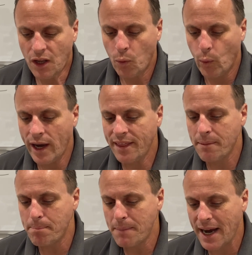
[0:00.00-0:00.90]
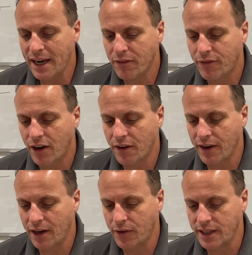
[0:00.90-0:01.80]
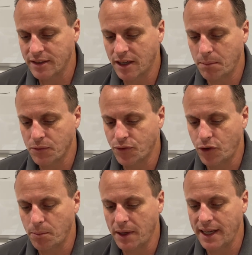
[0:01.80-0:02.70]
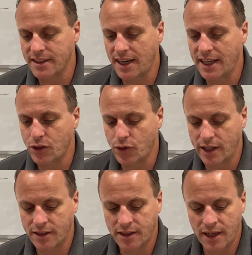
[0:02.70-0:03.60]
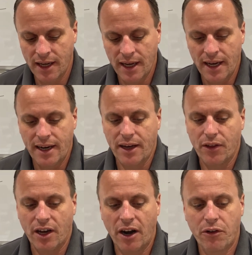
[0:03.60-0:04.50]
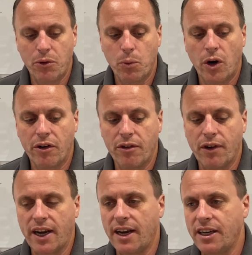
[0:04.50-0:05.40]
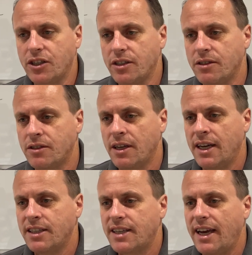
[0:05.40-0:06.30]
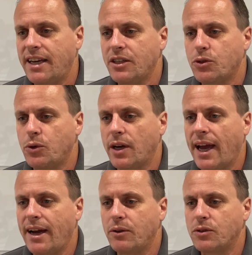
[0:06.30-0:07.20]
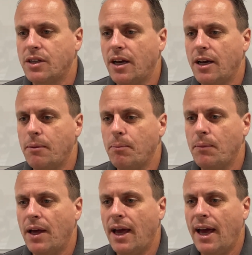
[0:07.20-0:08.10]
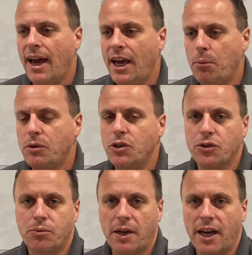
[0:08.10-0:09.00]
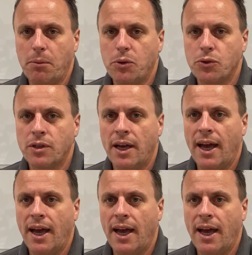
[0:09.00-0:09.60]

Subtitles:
Where the main fire increase comes from is electrics. Now the current wiring regulations take into account heat produced from cables